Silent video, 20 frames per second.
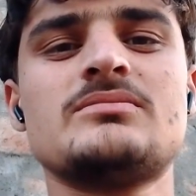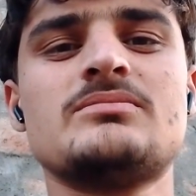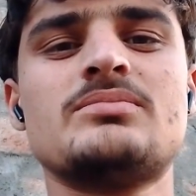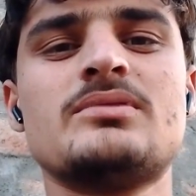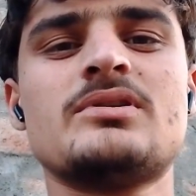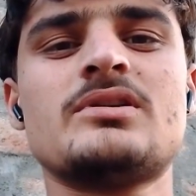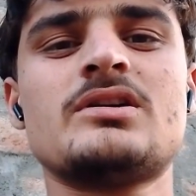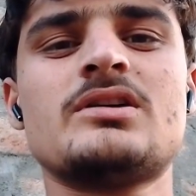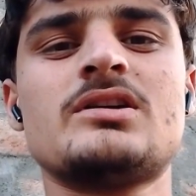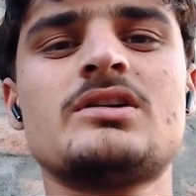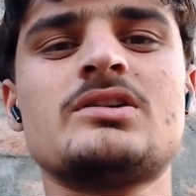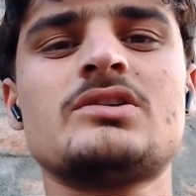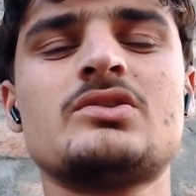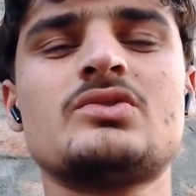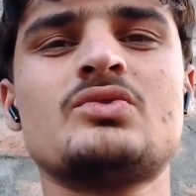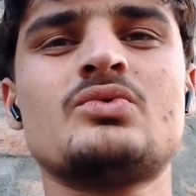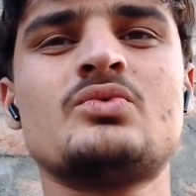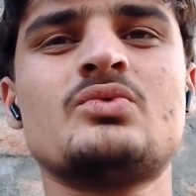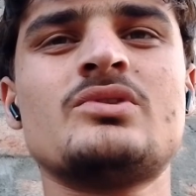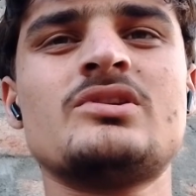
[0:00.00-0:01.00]
But
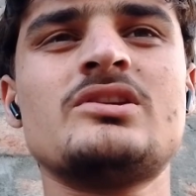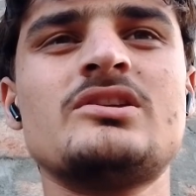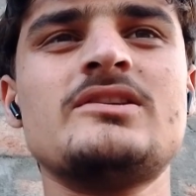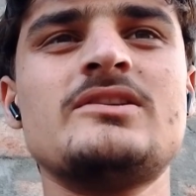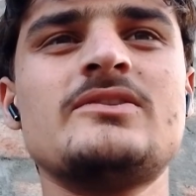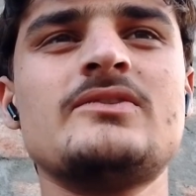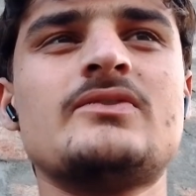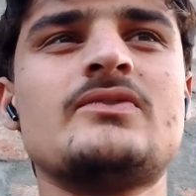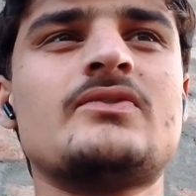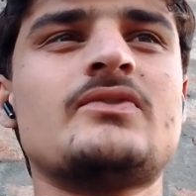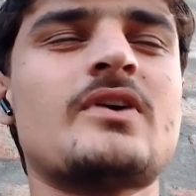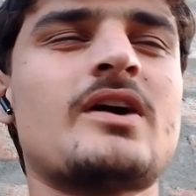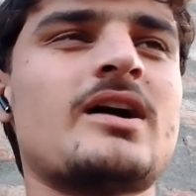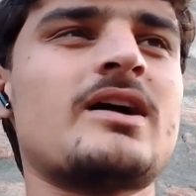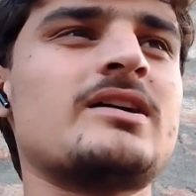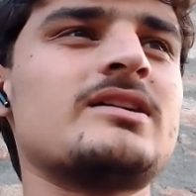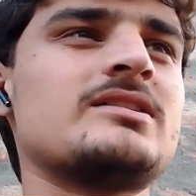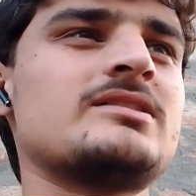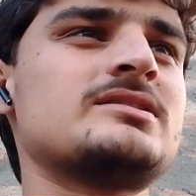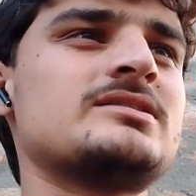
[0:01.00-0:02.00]
we
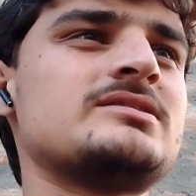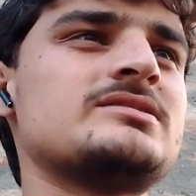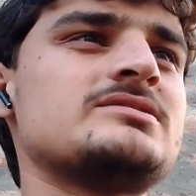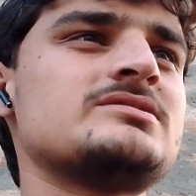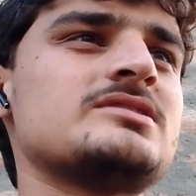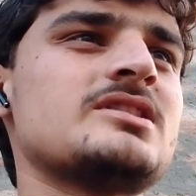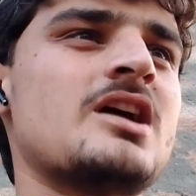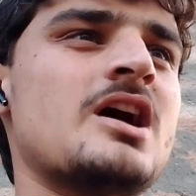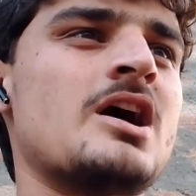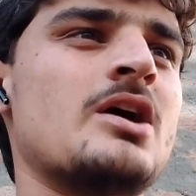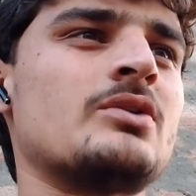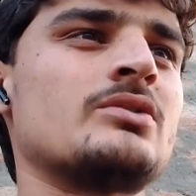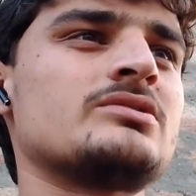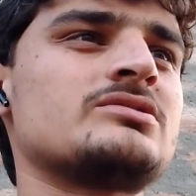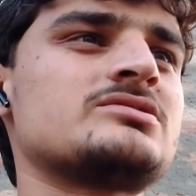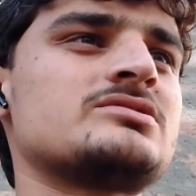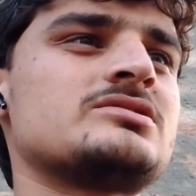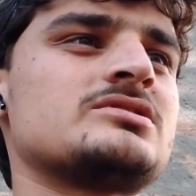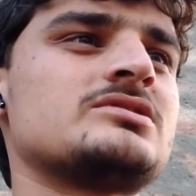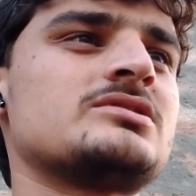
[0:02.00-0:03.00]
find
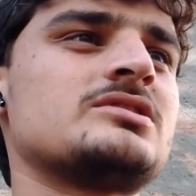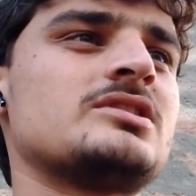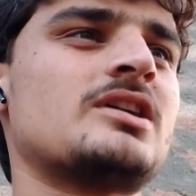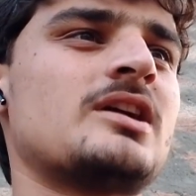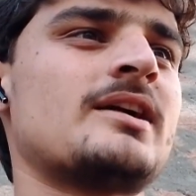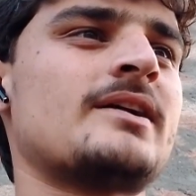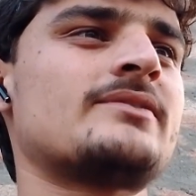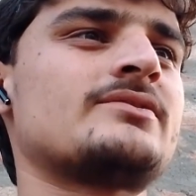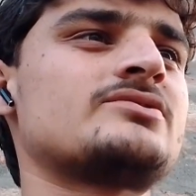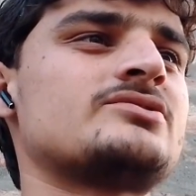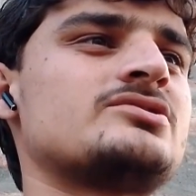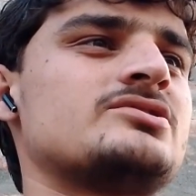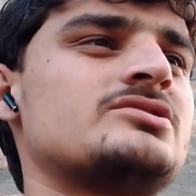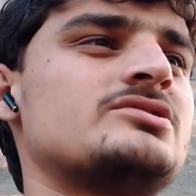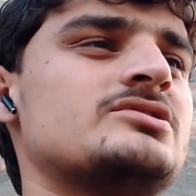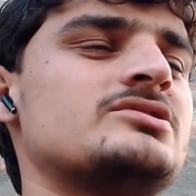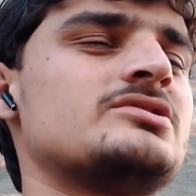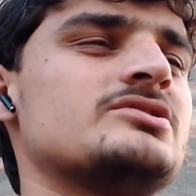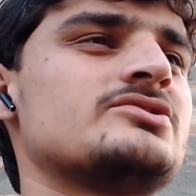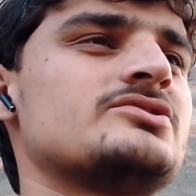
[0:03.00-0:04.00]
out
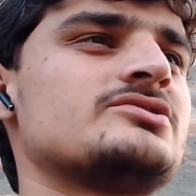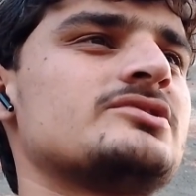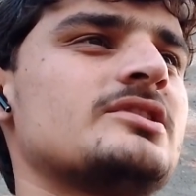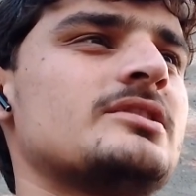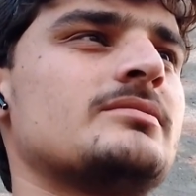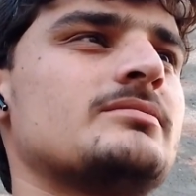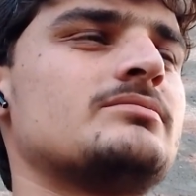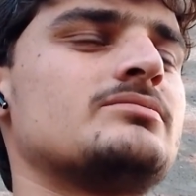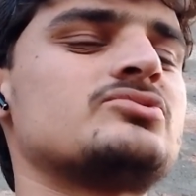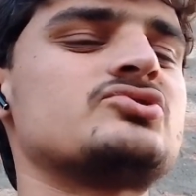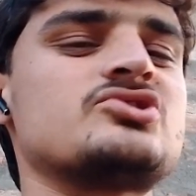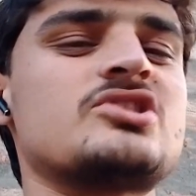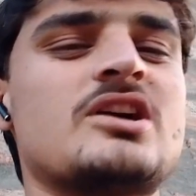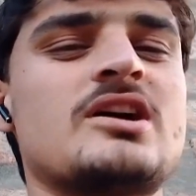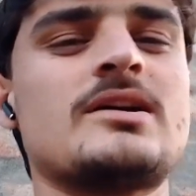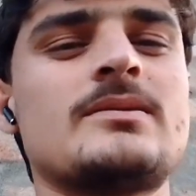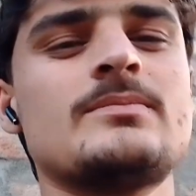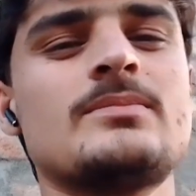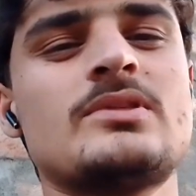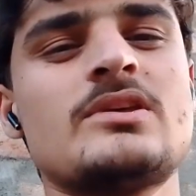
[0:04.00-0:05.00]
after some
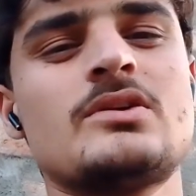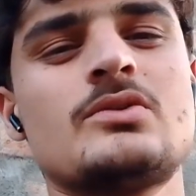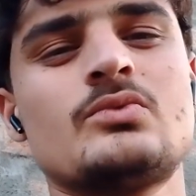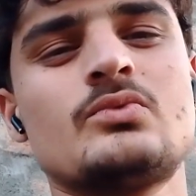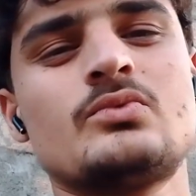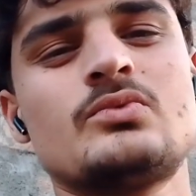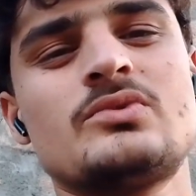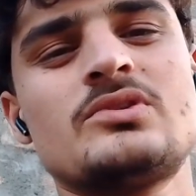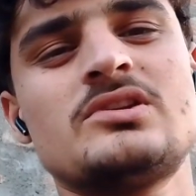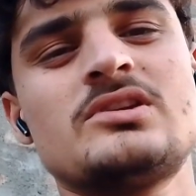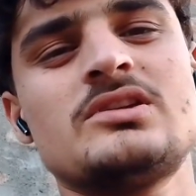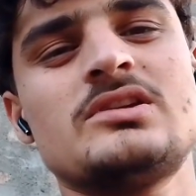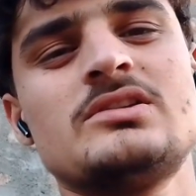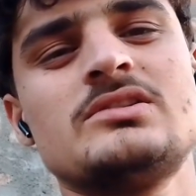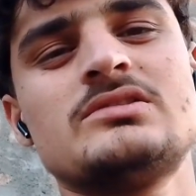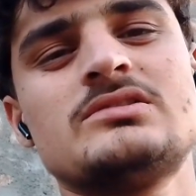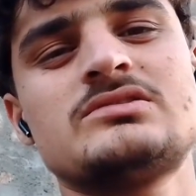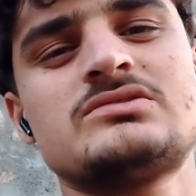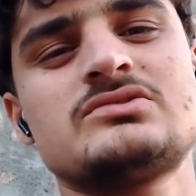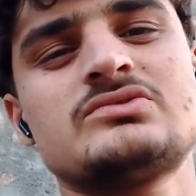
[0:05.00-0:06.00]
time that
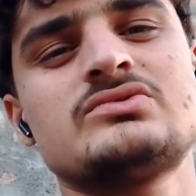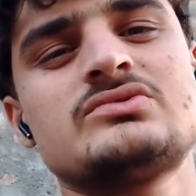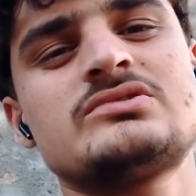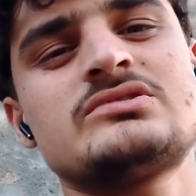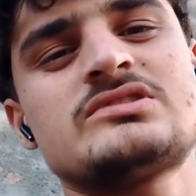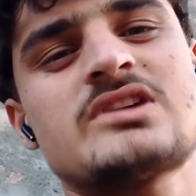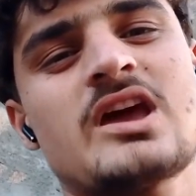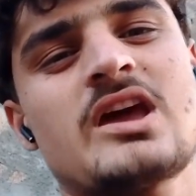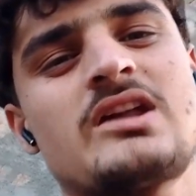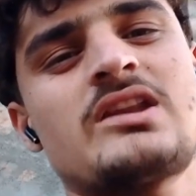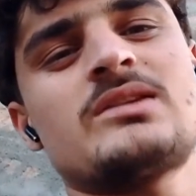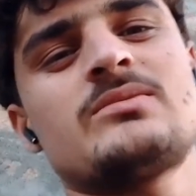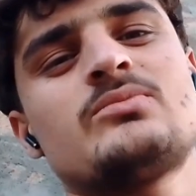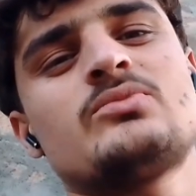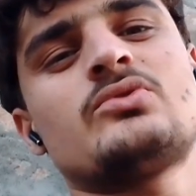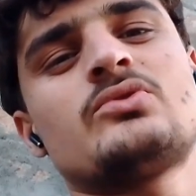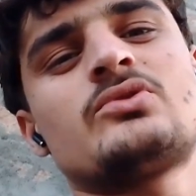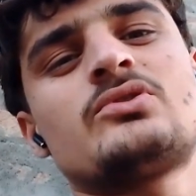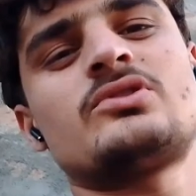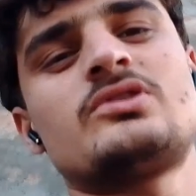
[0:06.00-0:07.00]
we don't
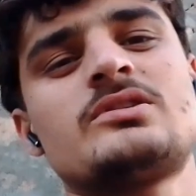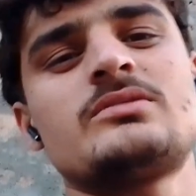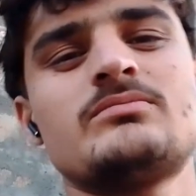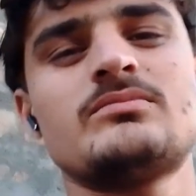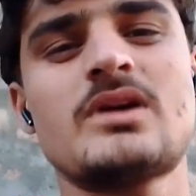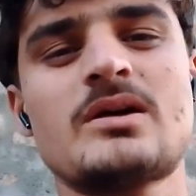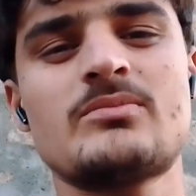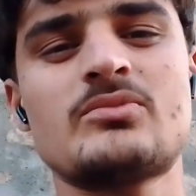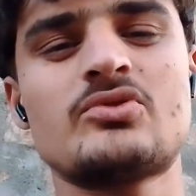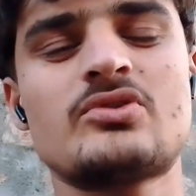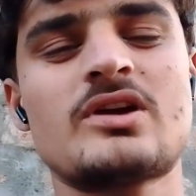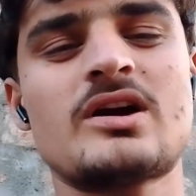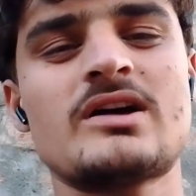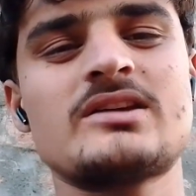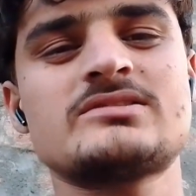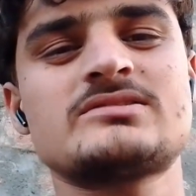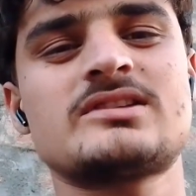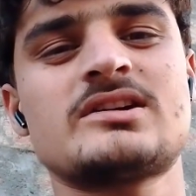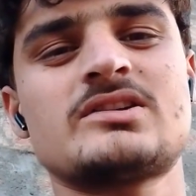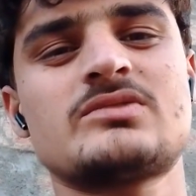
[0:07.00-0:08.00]
anymore
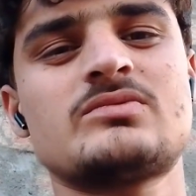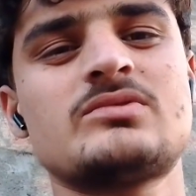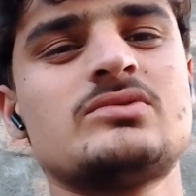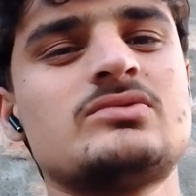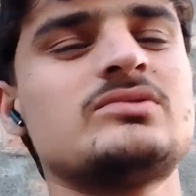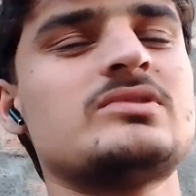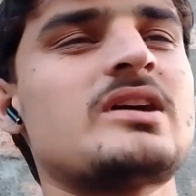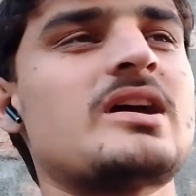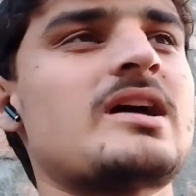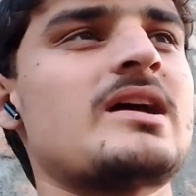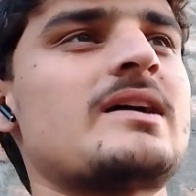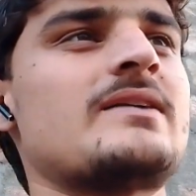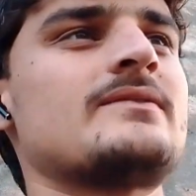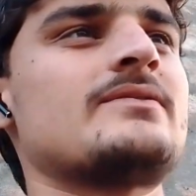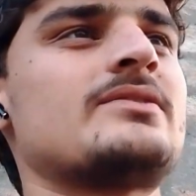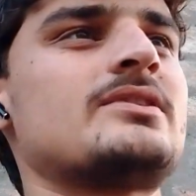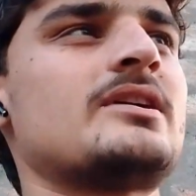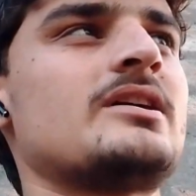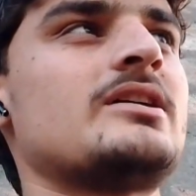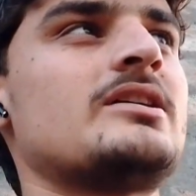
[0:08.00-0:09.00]
memorize, like we don't
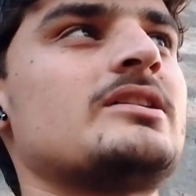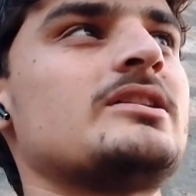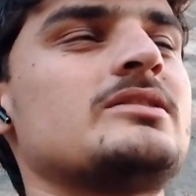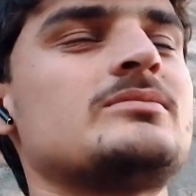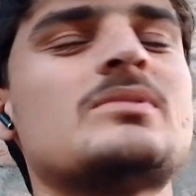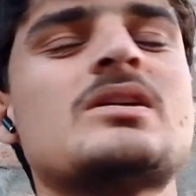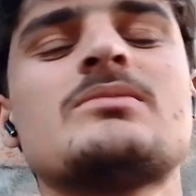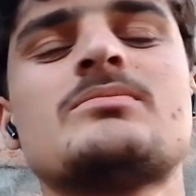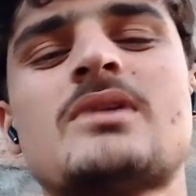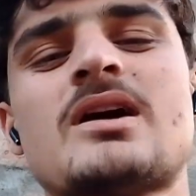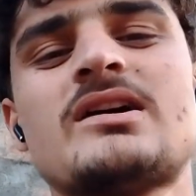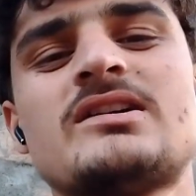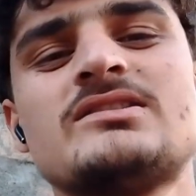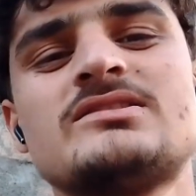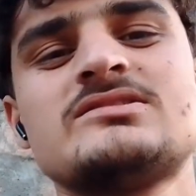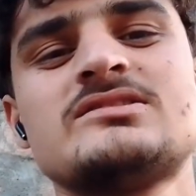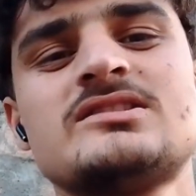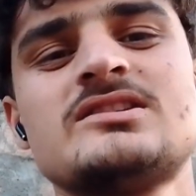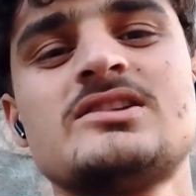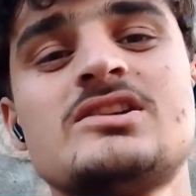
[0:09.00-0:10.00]
have that in my
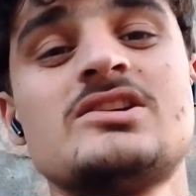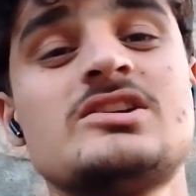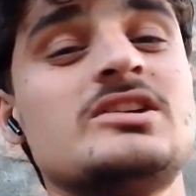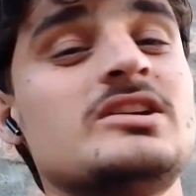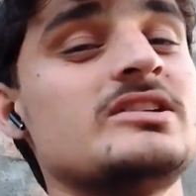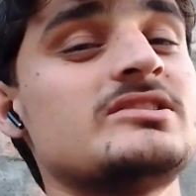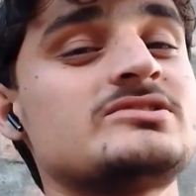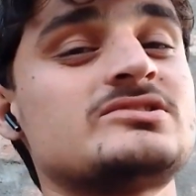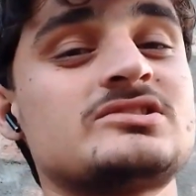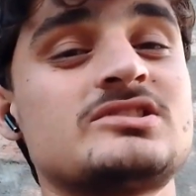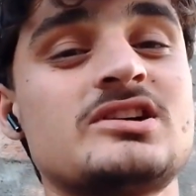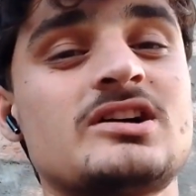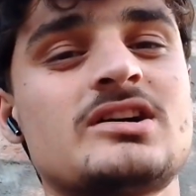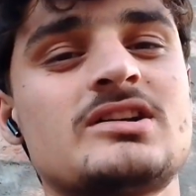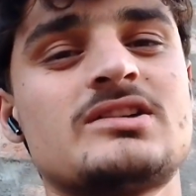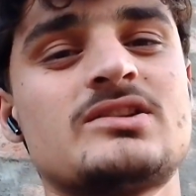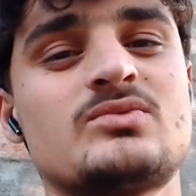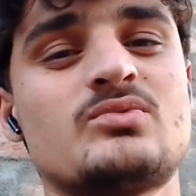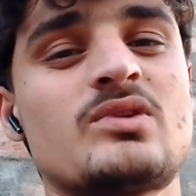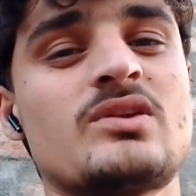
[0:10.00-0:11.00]
mind. It's
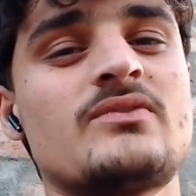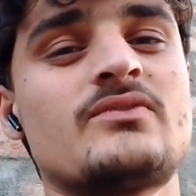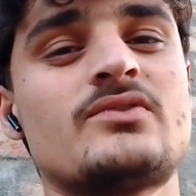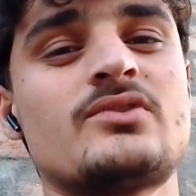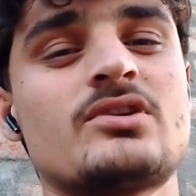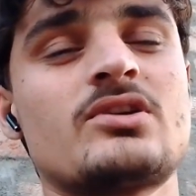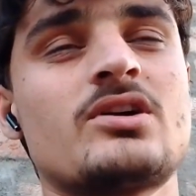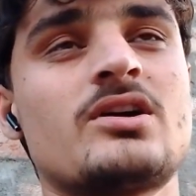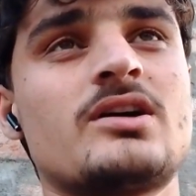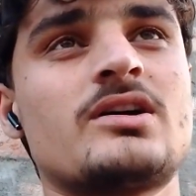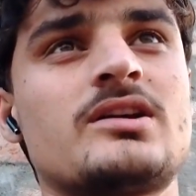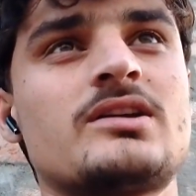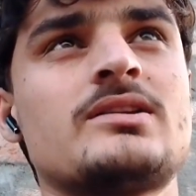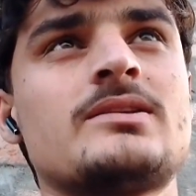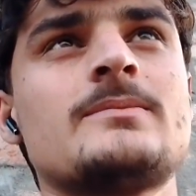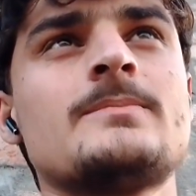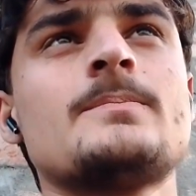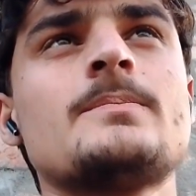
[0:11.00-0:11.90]
gone, we forgot it.